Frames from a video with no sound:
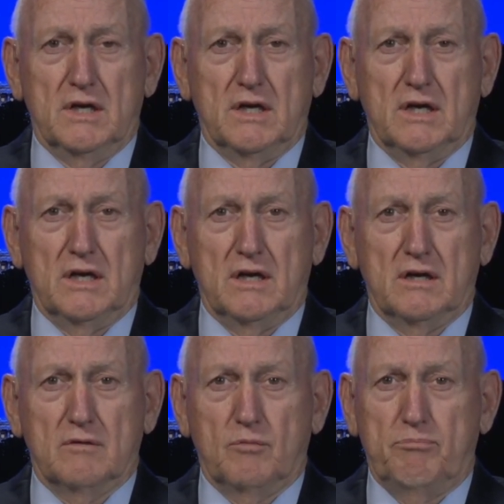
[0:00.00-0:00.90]

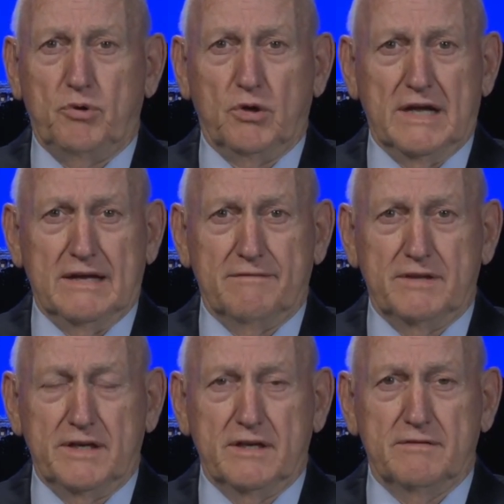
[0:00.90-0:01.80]
pull out of
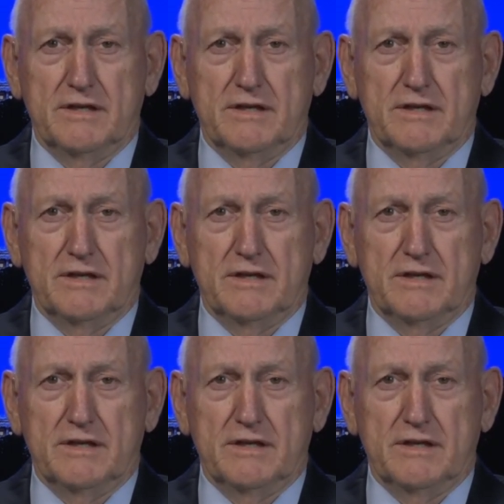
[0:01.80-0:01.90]
there.